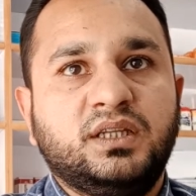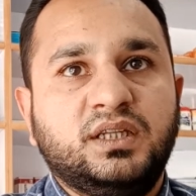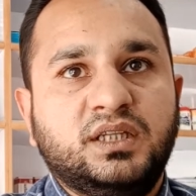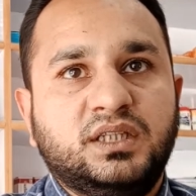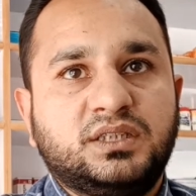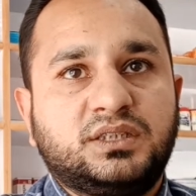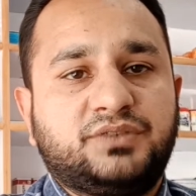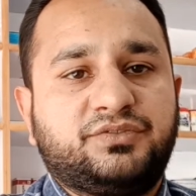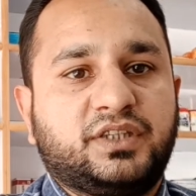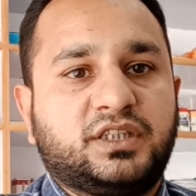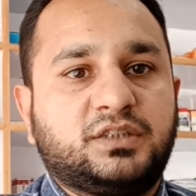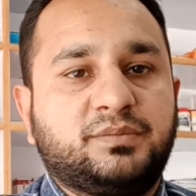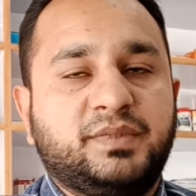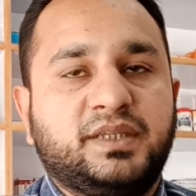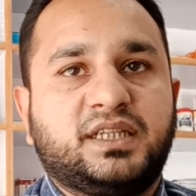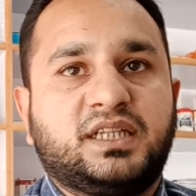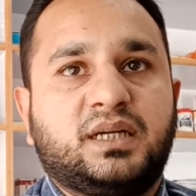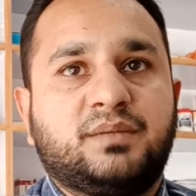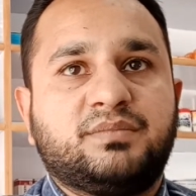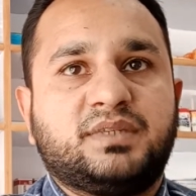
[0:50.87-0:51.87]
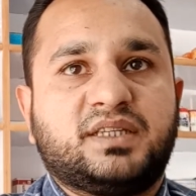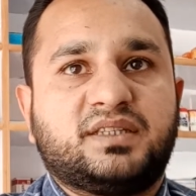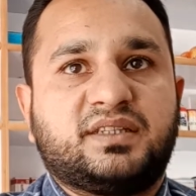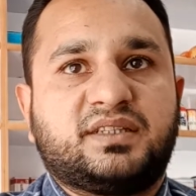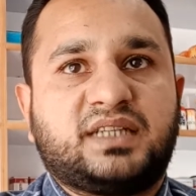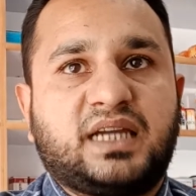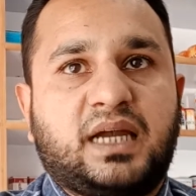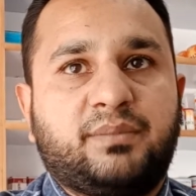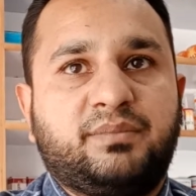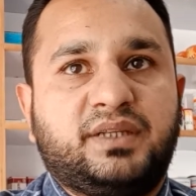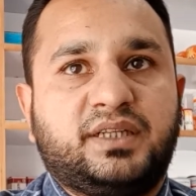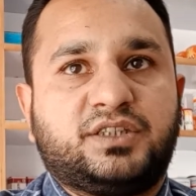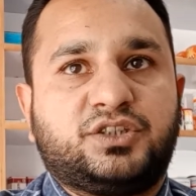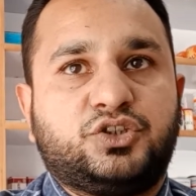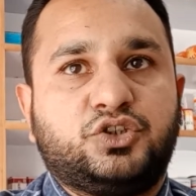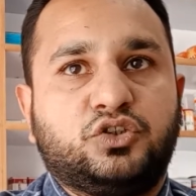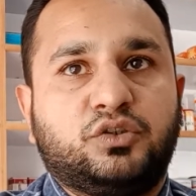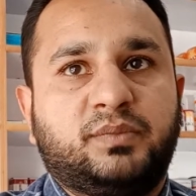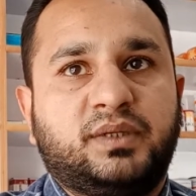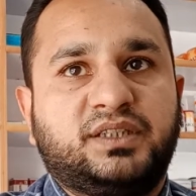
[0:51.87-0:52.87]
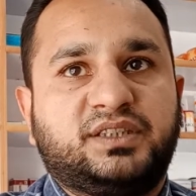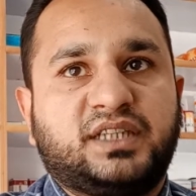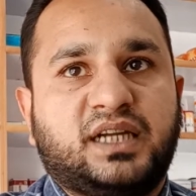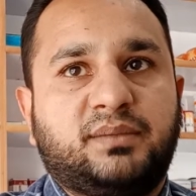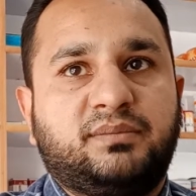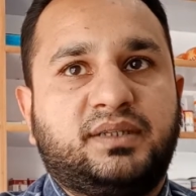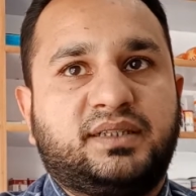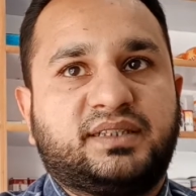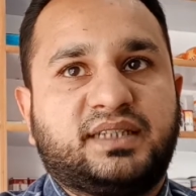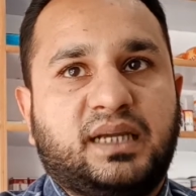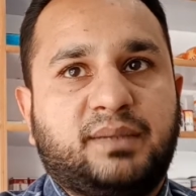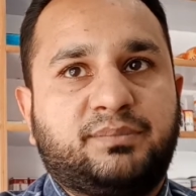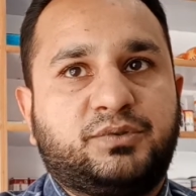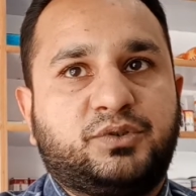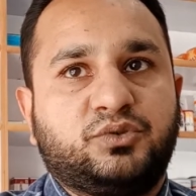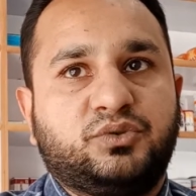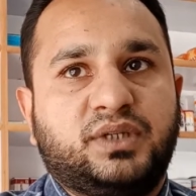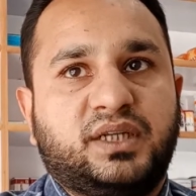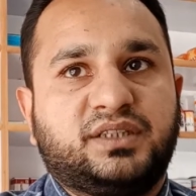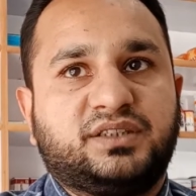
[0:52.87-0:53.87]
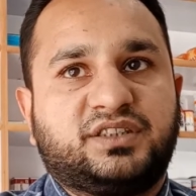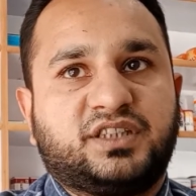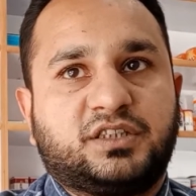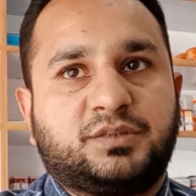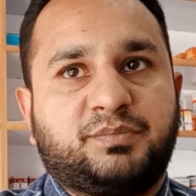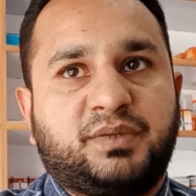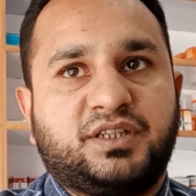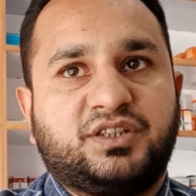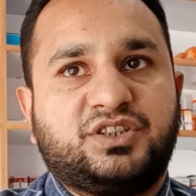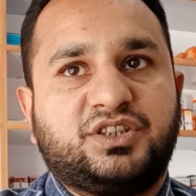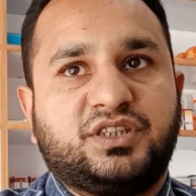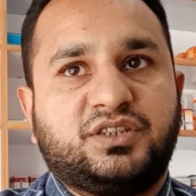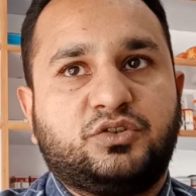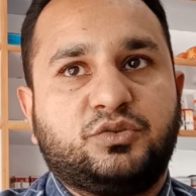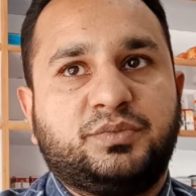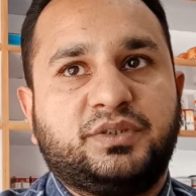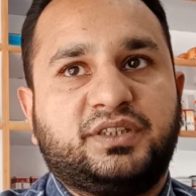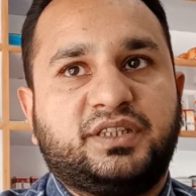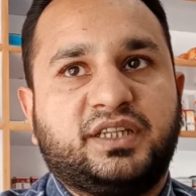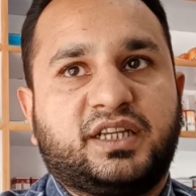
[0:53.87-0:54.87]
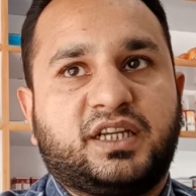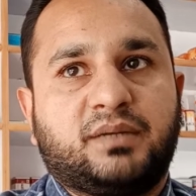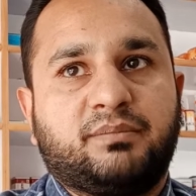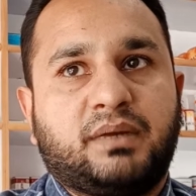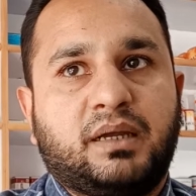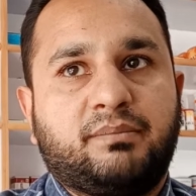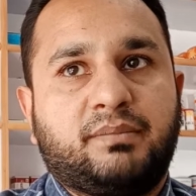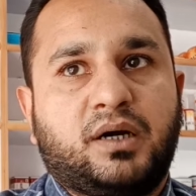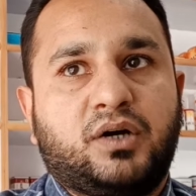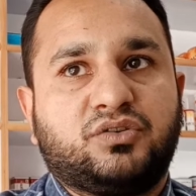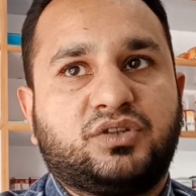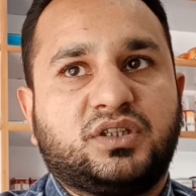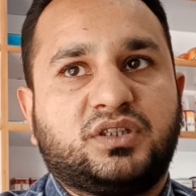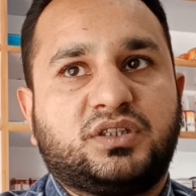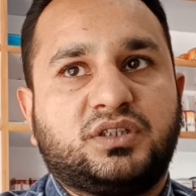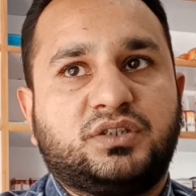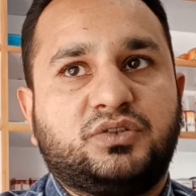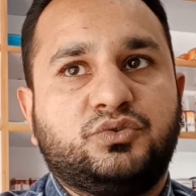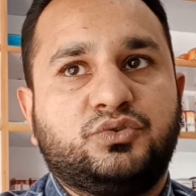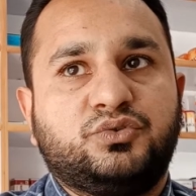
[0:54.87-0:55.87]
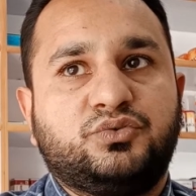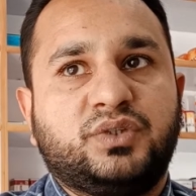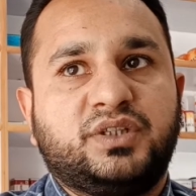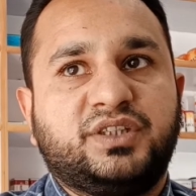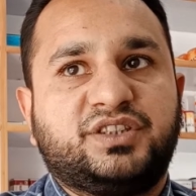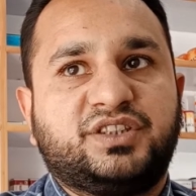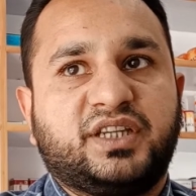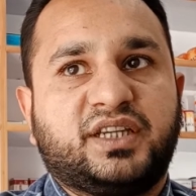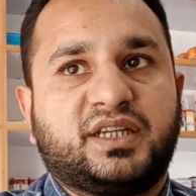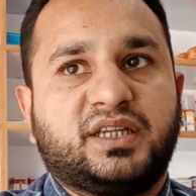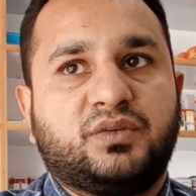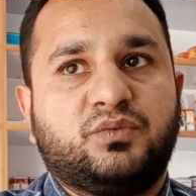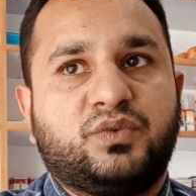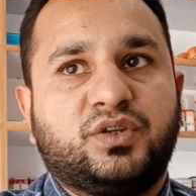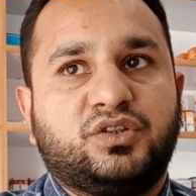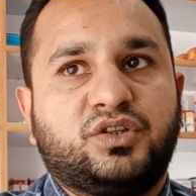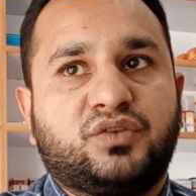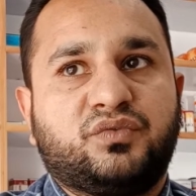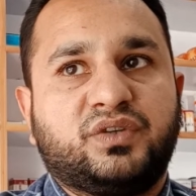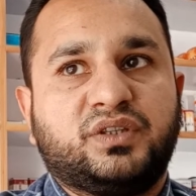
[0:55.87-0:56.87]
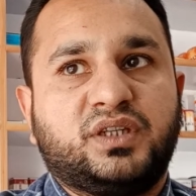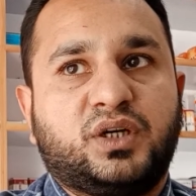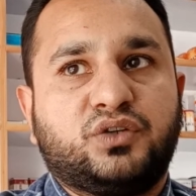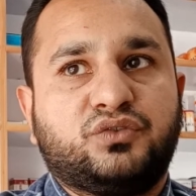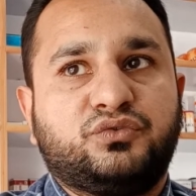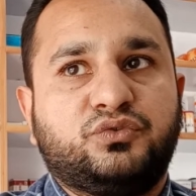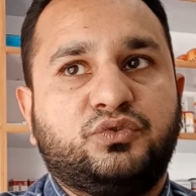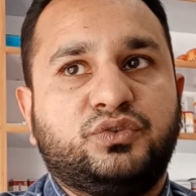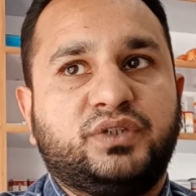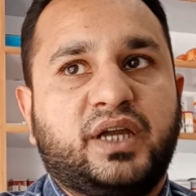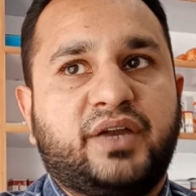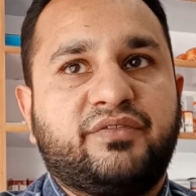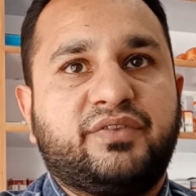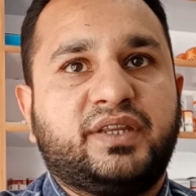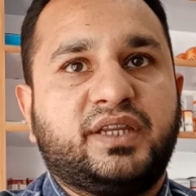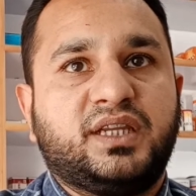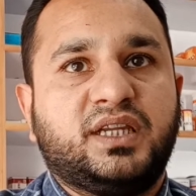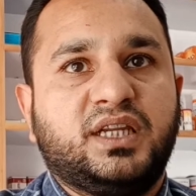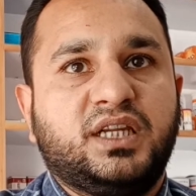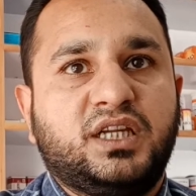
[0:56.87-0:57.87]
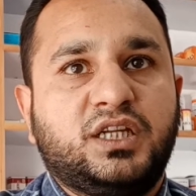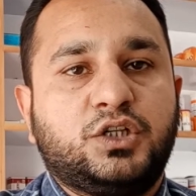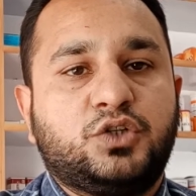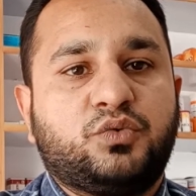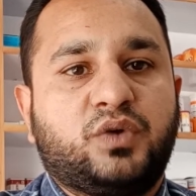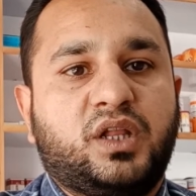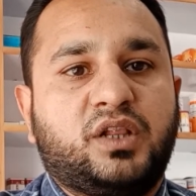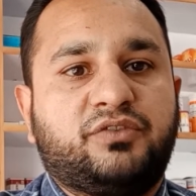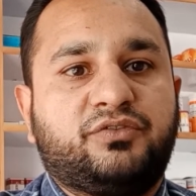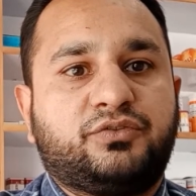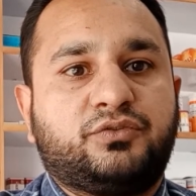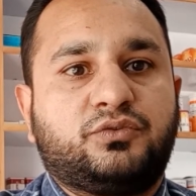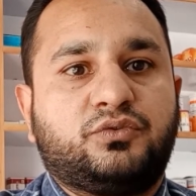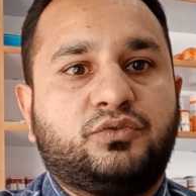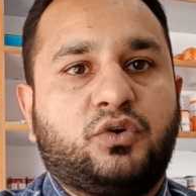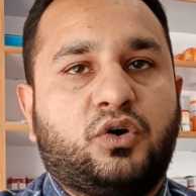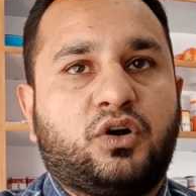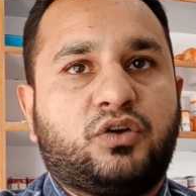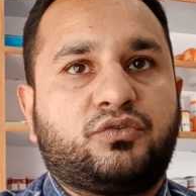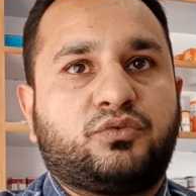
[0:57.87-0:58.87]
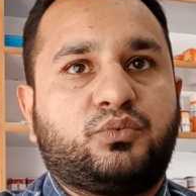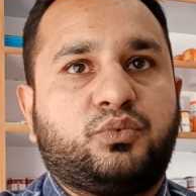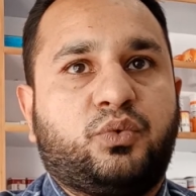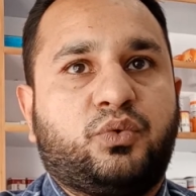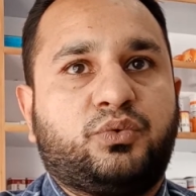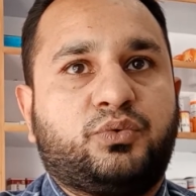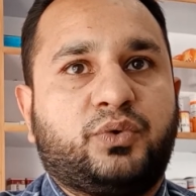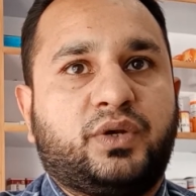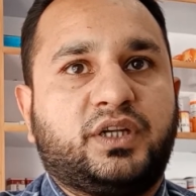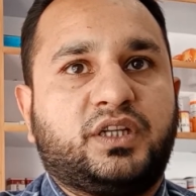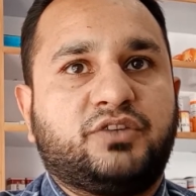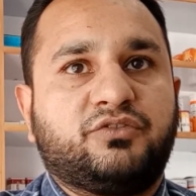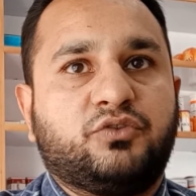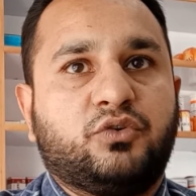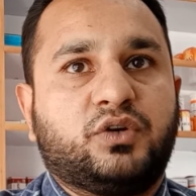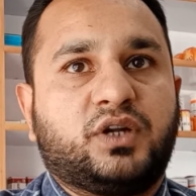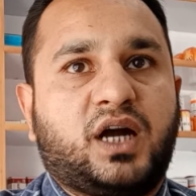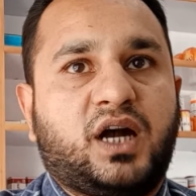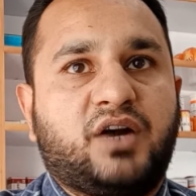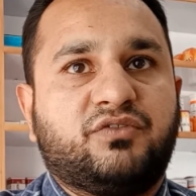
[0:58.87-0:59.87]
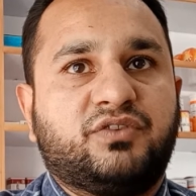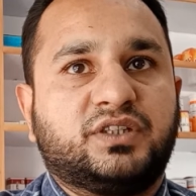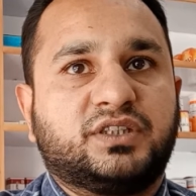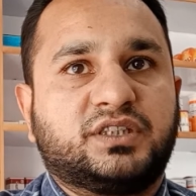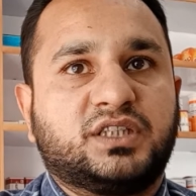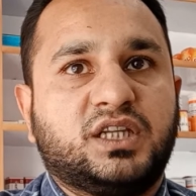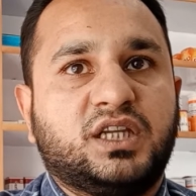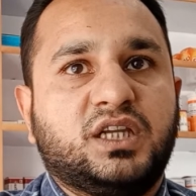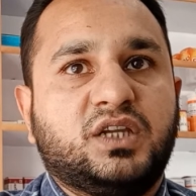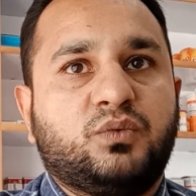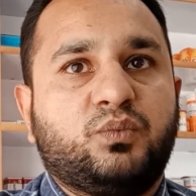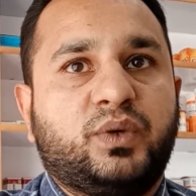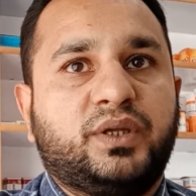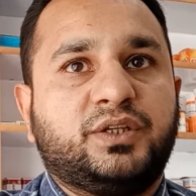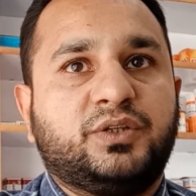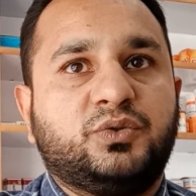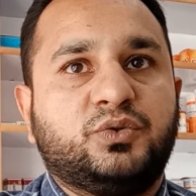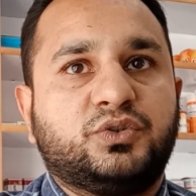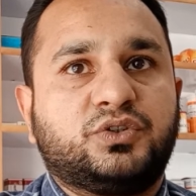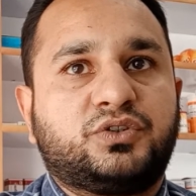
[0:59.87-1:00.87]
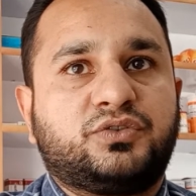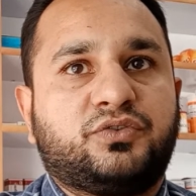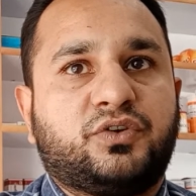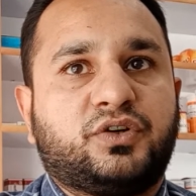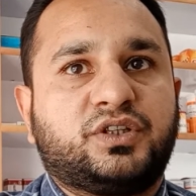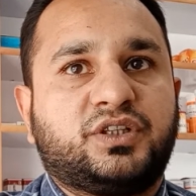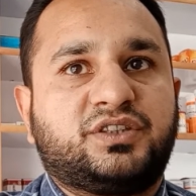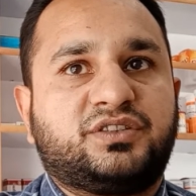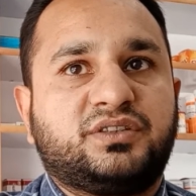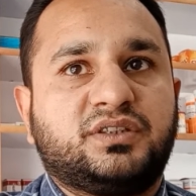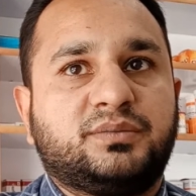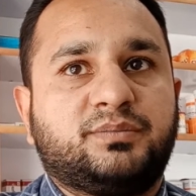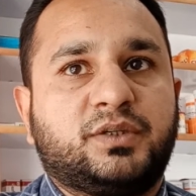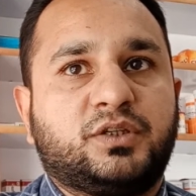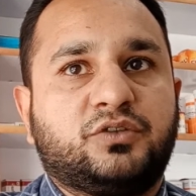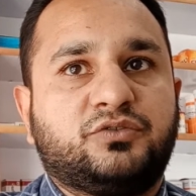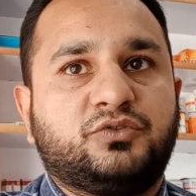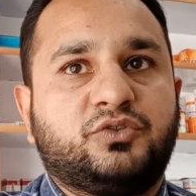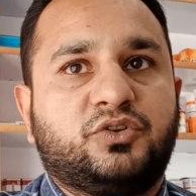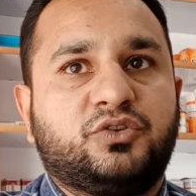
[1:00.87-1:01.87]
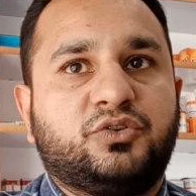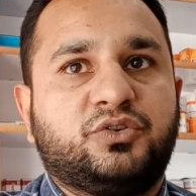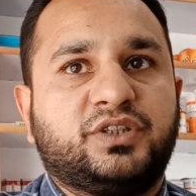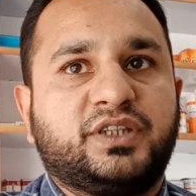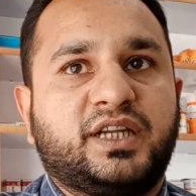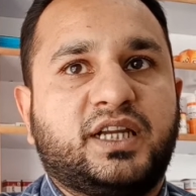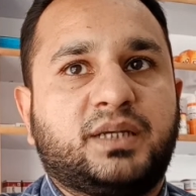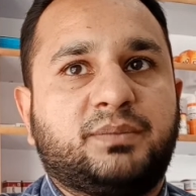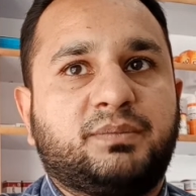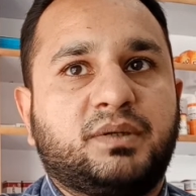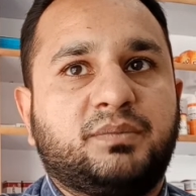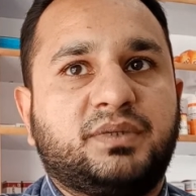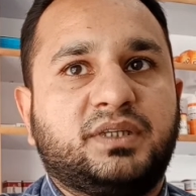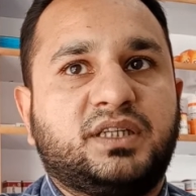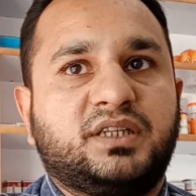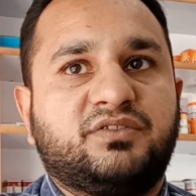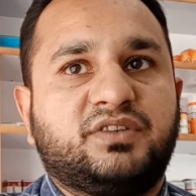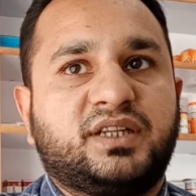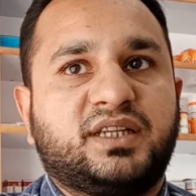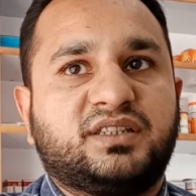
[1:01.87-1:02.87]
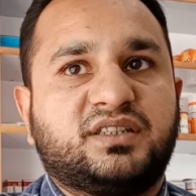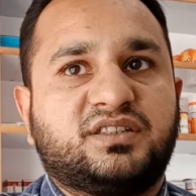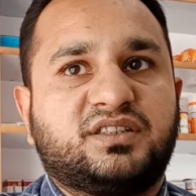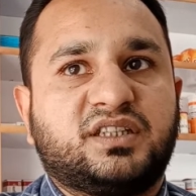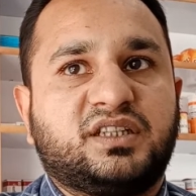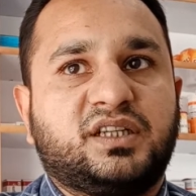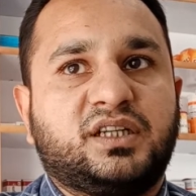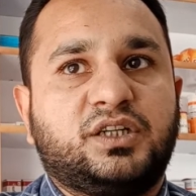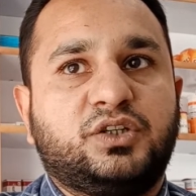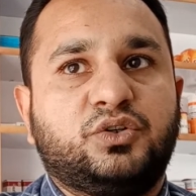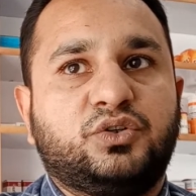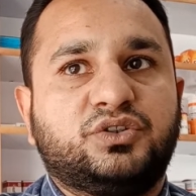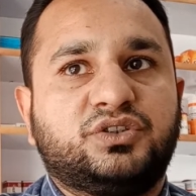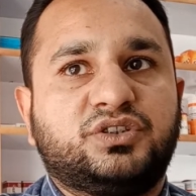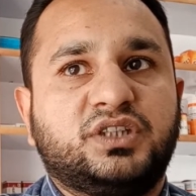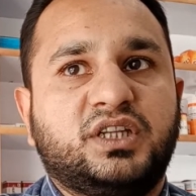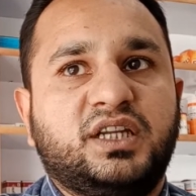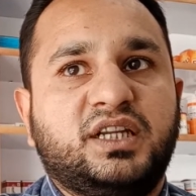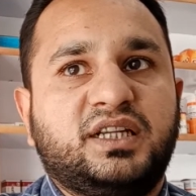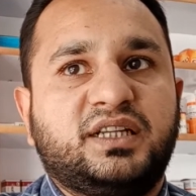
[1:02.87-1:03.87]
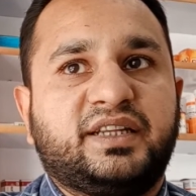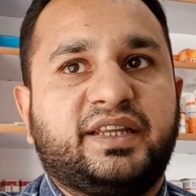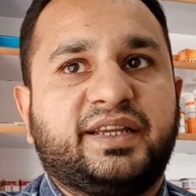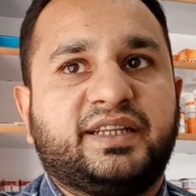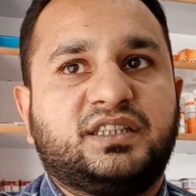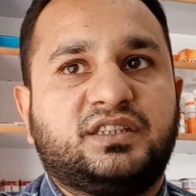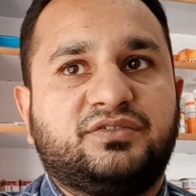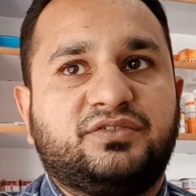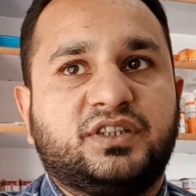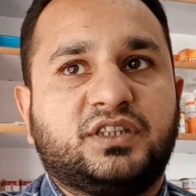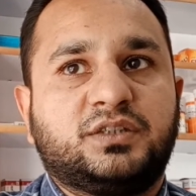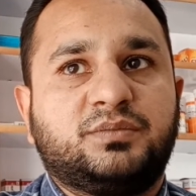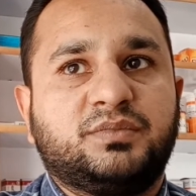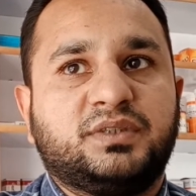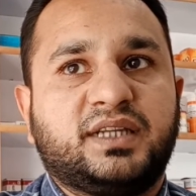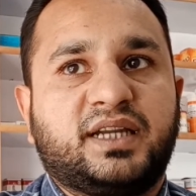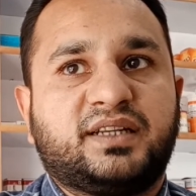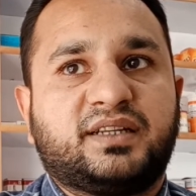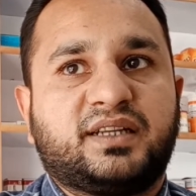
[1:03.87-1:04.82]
Cefixime comes as a tablet, chewable tablet, capsule, and suspension to be taken by mouth. It is usually taken with or without food every 12 or 24 hours. When used for the treatment of gonorrhea, it may be given as a single dose. Take Cefixime at